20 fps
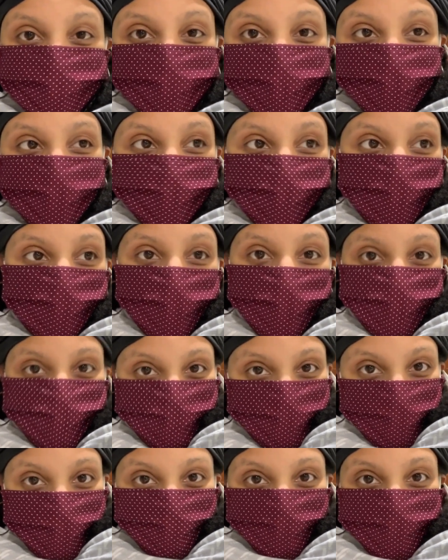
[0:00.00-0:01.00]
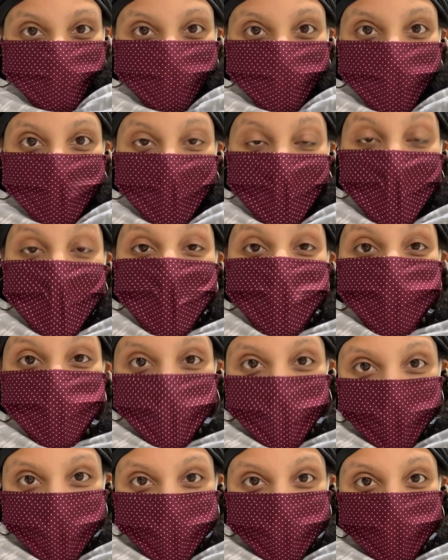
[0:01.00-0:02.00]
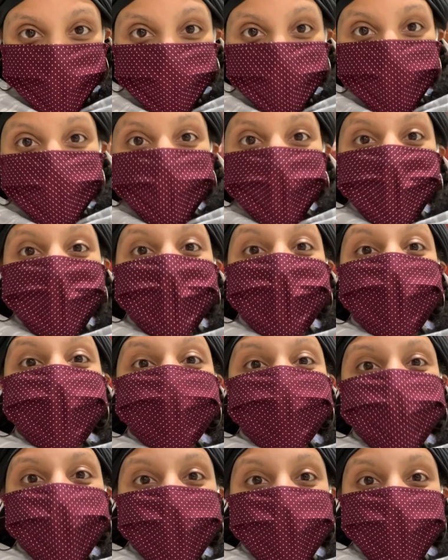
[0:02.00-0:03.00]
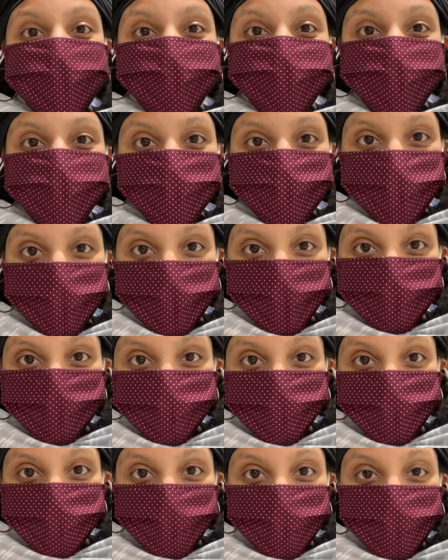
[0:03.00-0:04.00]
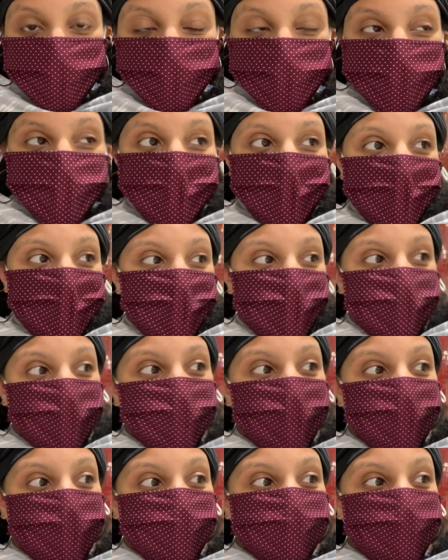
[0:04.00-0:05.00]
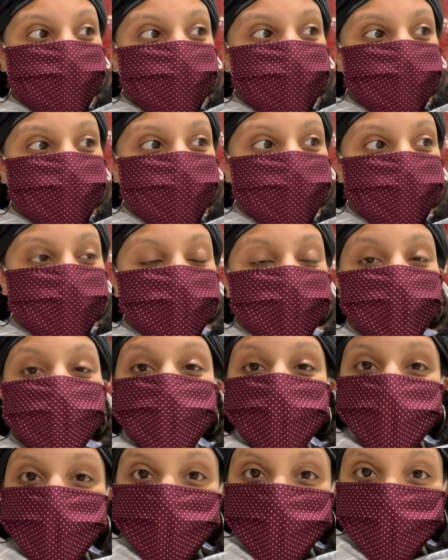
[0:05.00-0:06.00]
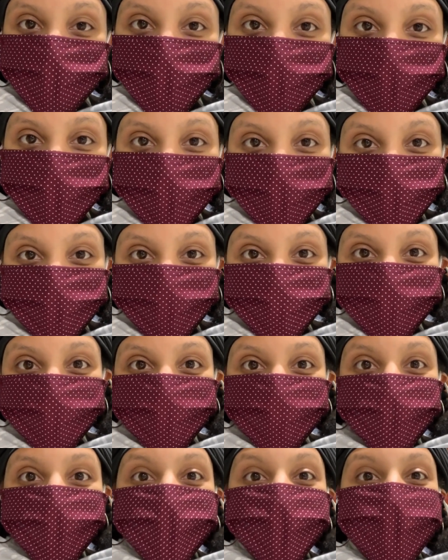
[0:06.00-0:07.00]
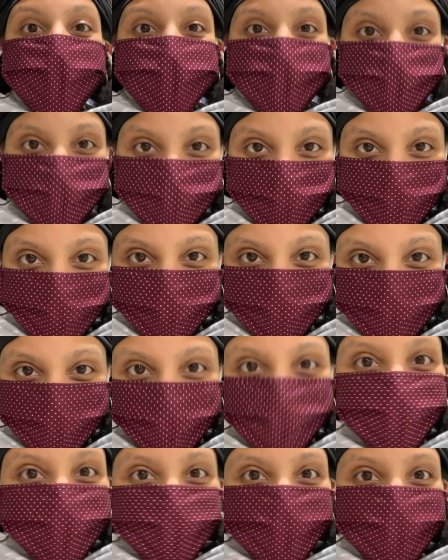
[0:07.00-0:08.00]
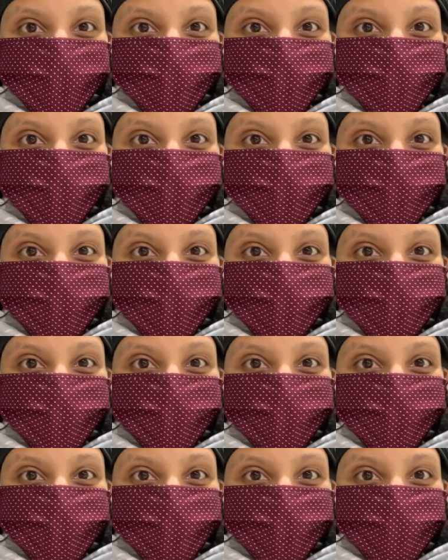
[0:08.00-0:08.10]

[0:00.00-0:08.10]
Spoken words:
know about traveling with a toddler and a baby on the plane in a pandemic.